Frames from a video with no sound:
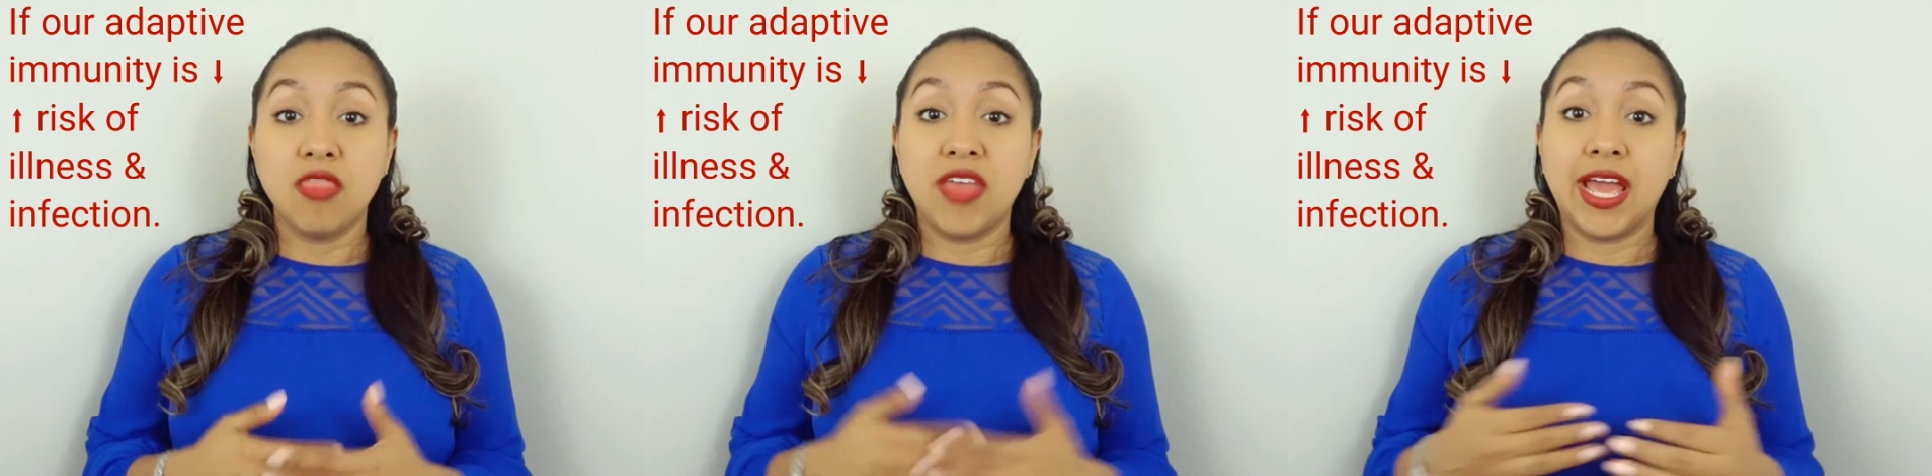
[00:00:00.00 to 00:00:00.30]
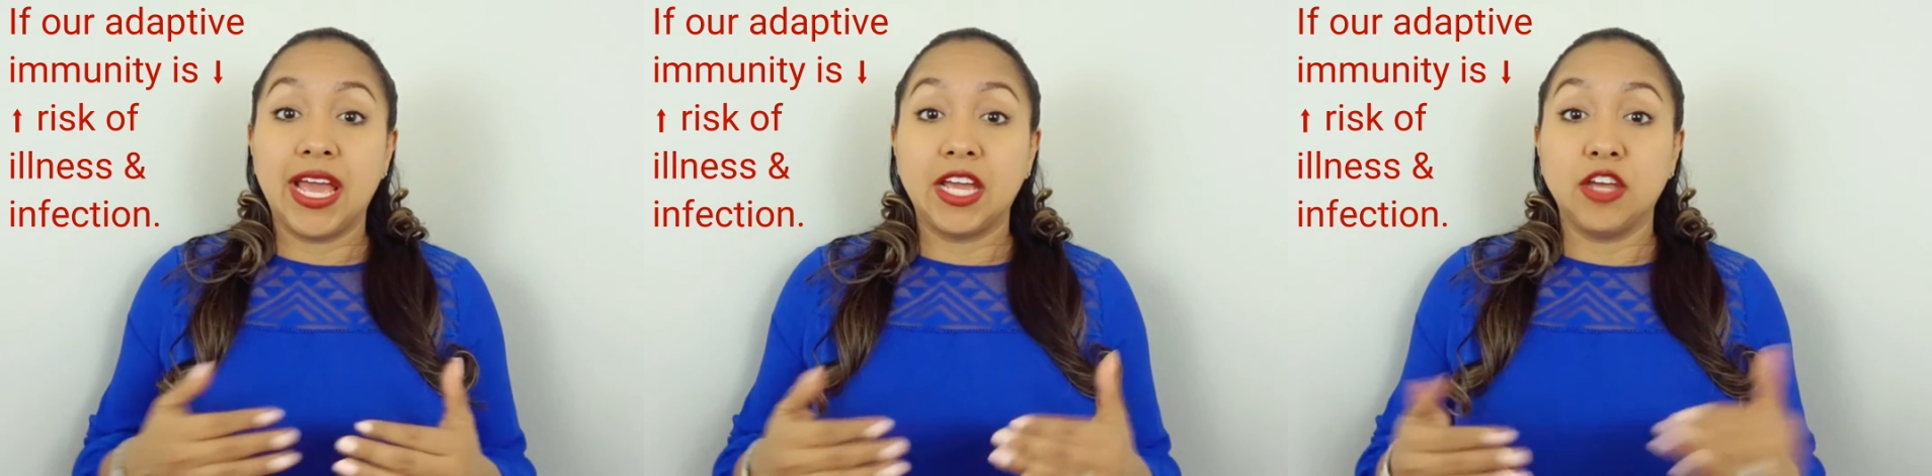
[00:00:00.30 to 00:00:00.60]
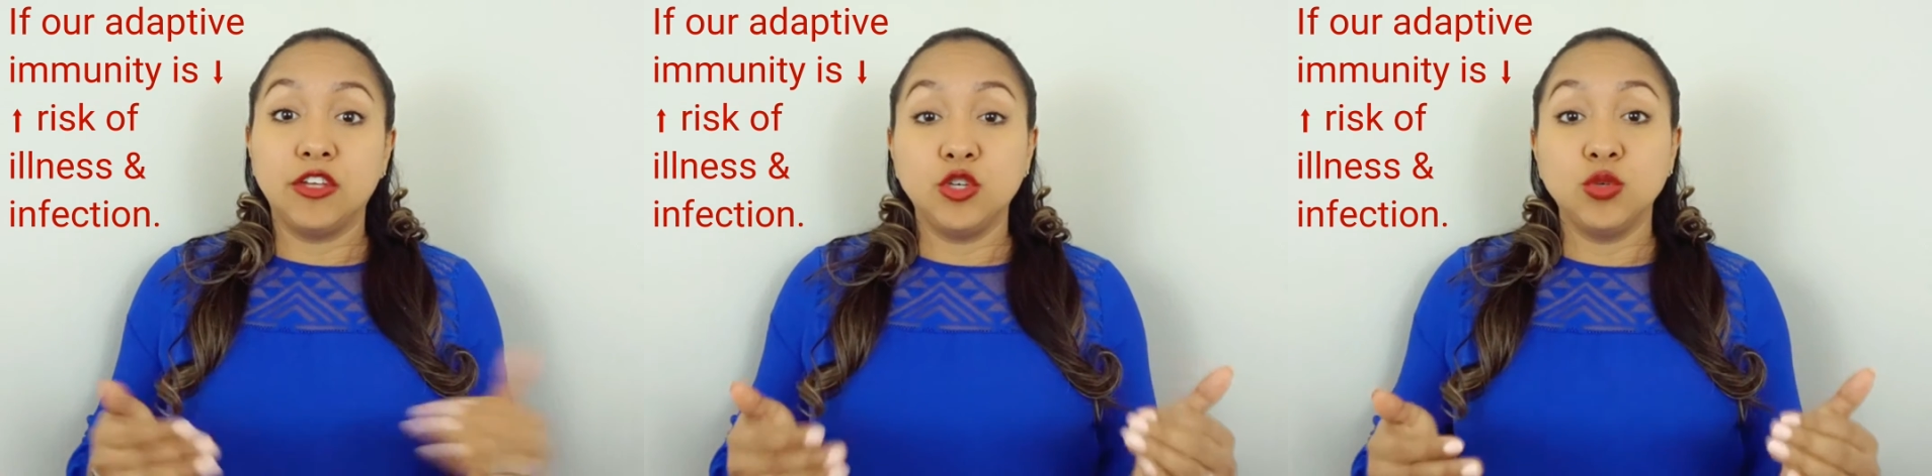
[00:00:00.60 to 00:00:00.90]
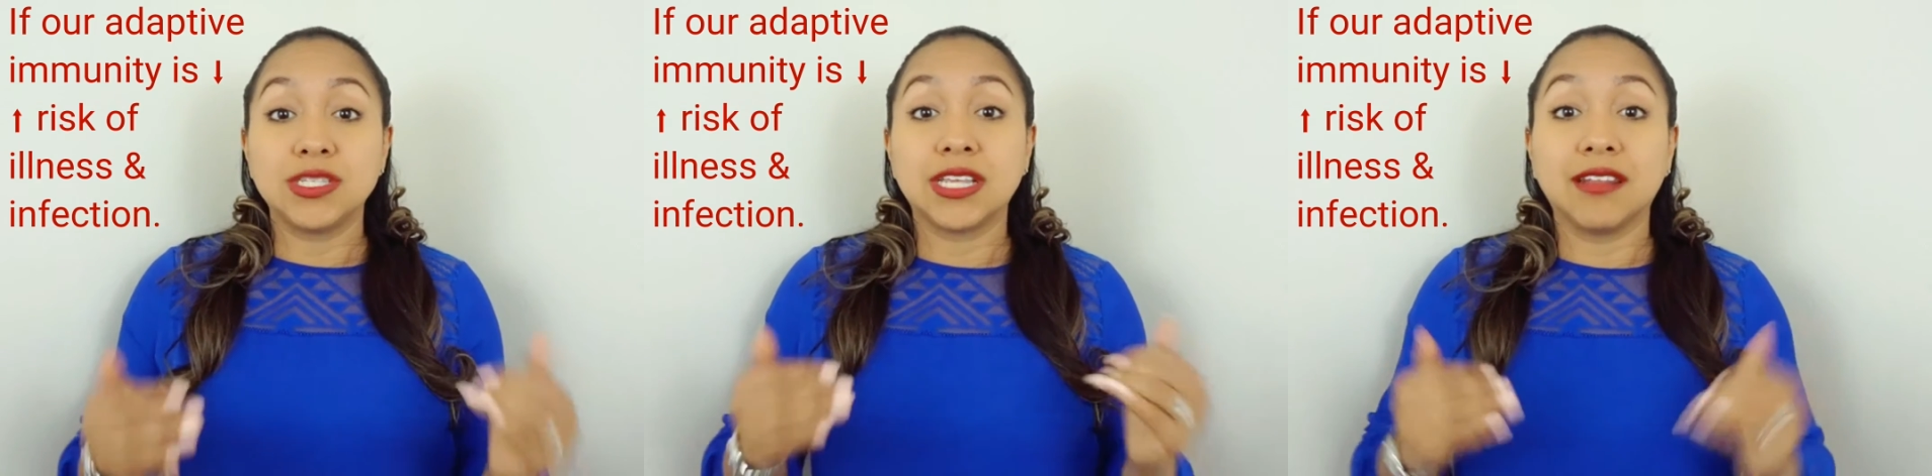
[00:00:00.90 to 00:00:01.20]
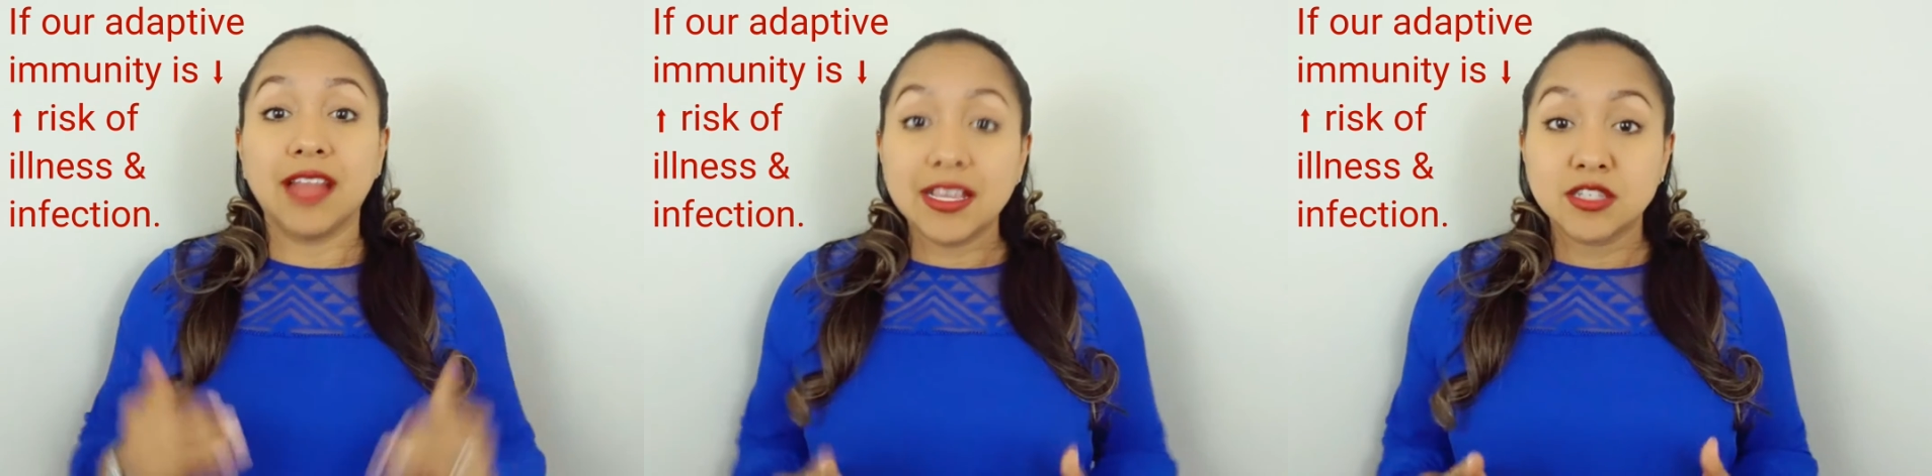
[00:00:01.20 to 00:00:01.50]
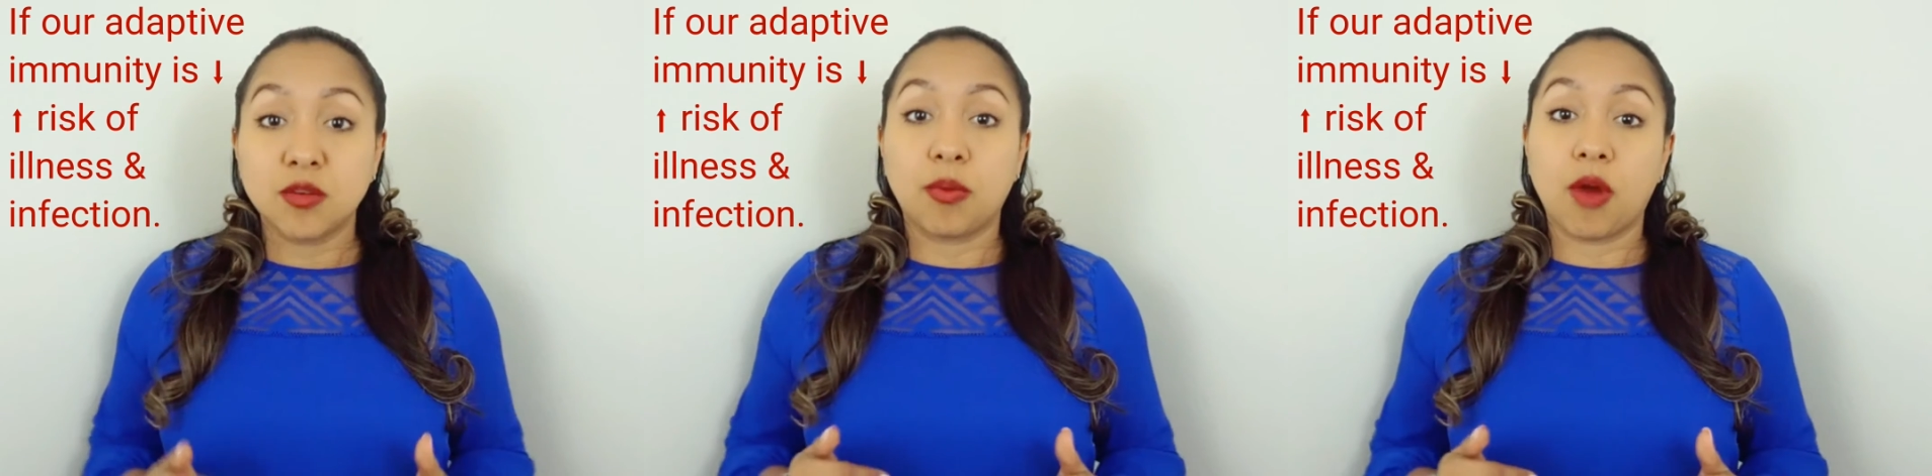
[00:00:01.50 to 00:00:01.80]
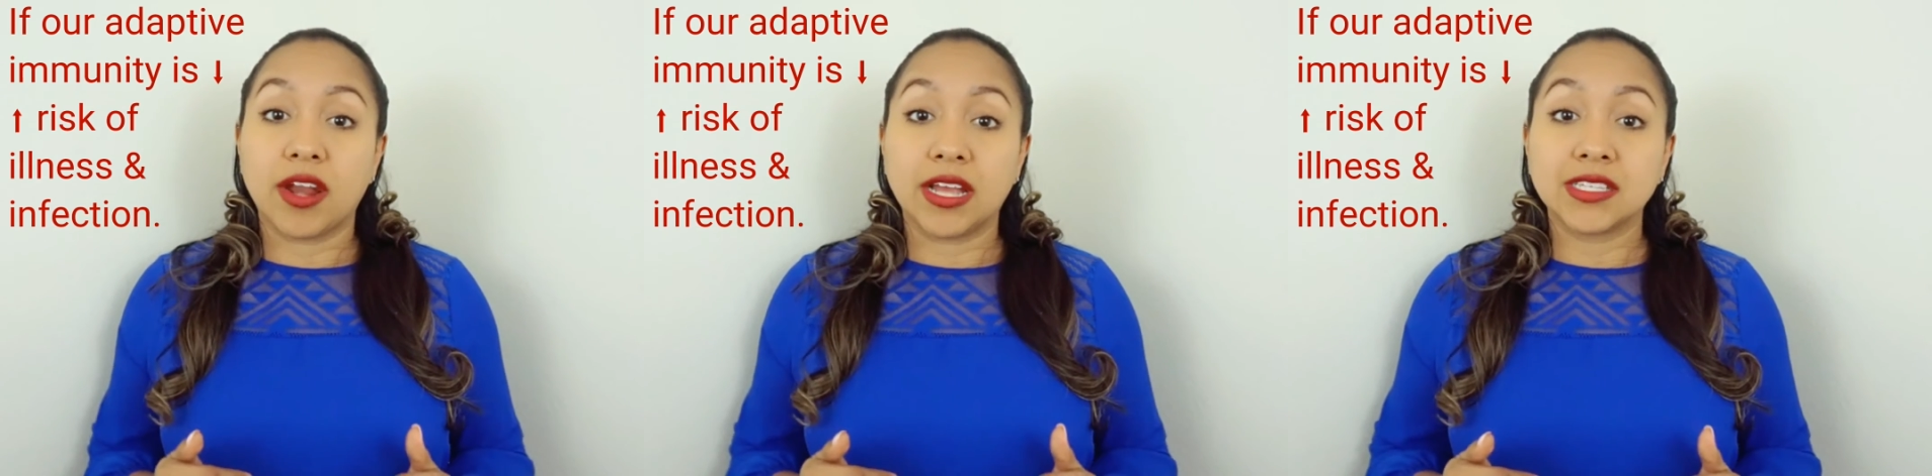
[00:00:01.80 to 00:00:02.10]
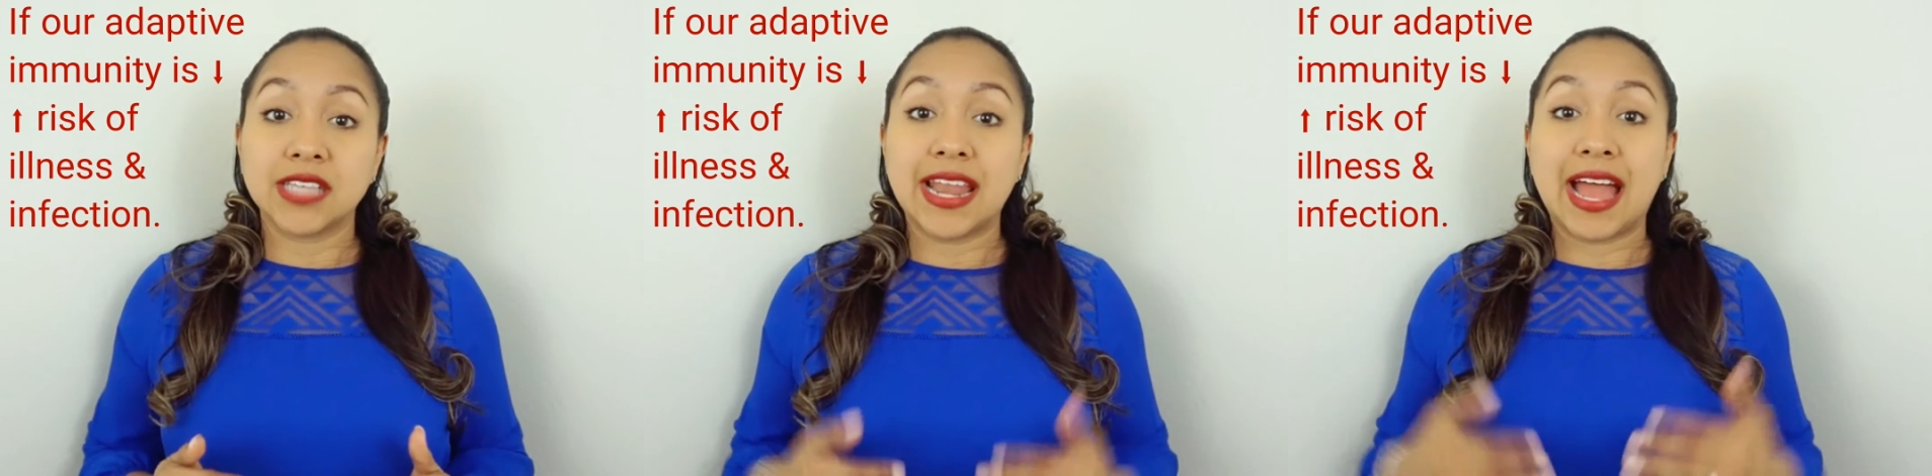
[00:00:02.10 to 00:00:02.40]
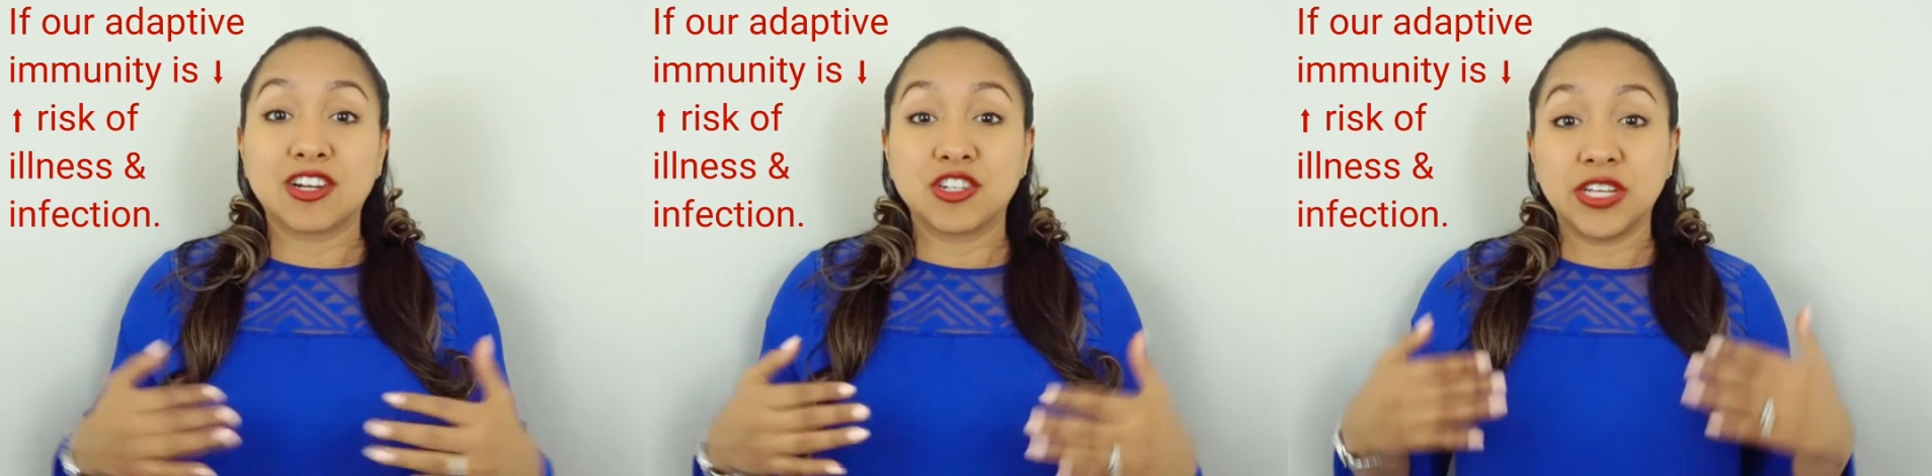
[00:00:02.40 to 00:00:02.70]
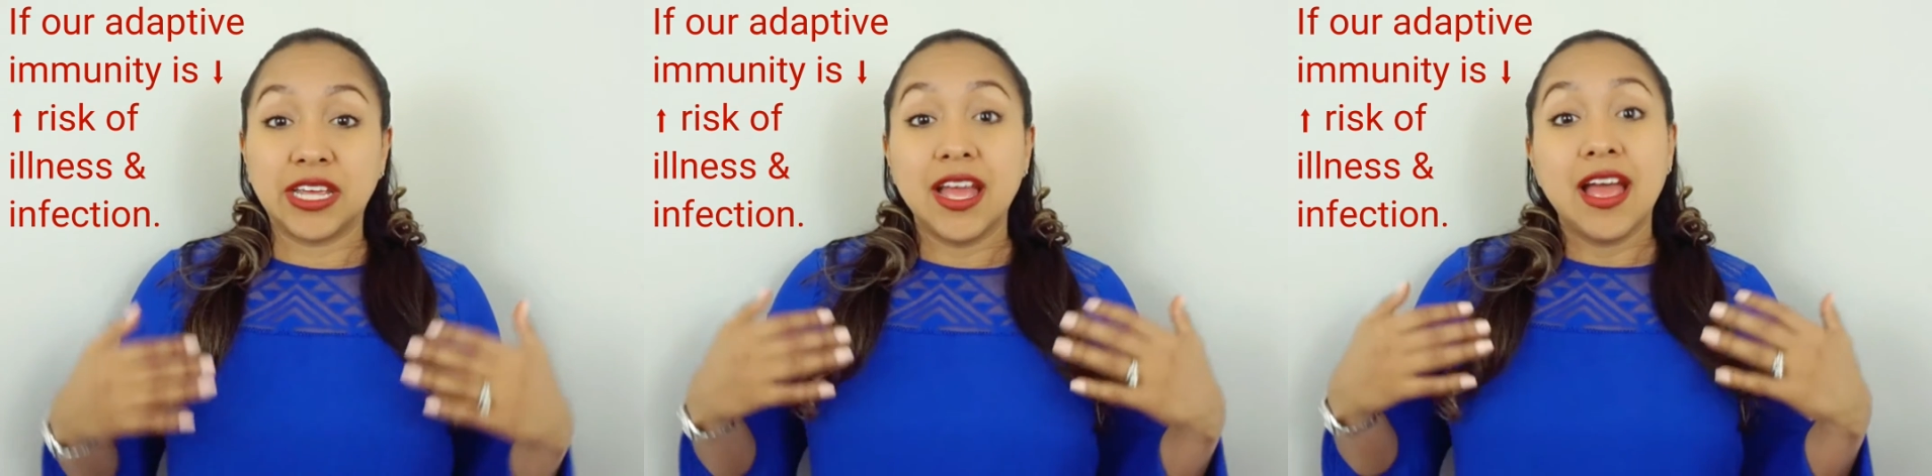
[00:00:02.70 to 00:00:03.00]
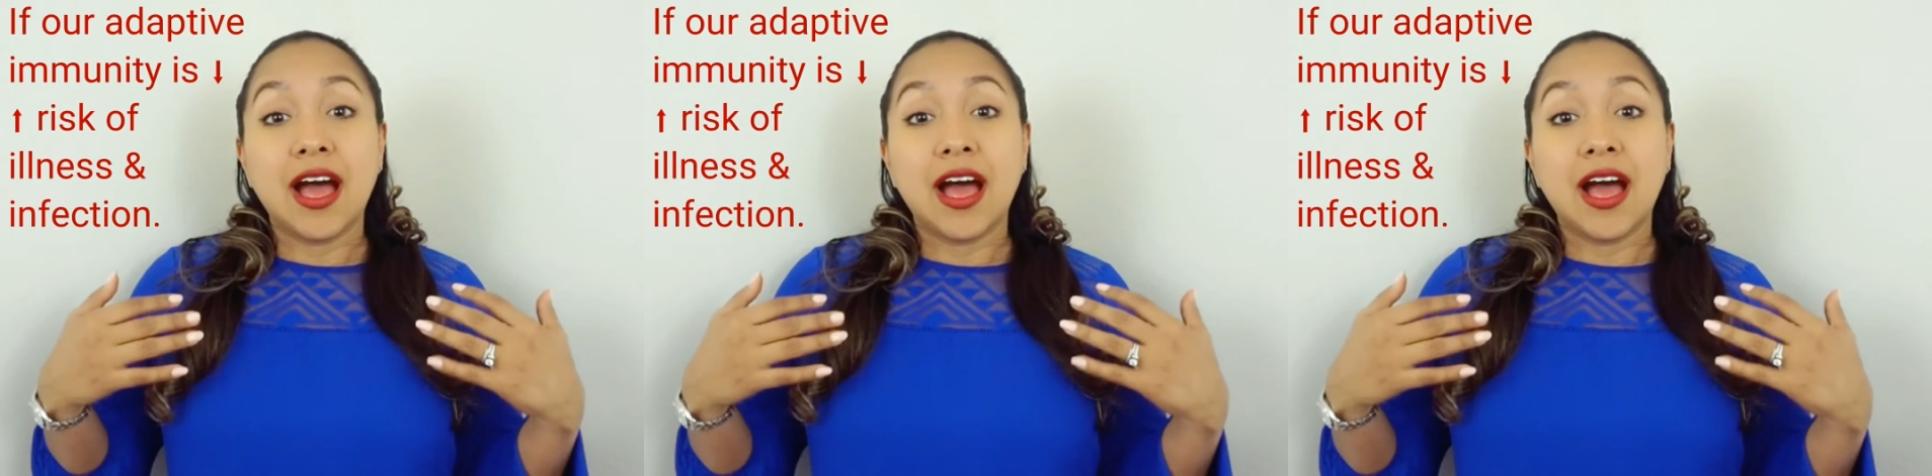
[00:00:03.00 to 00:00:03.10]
they use less products and actually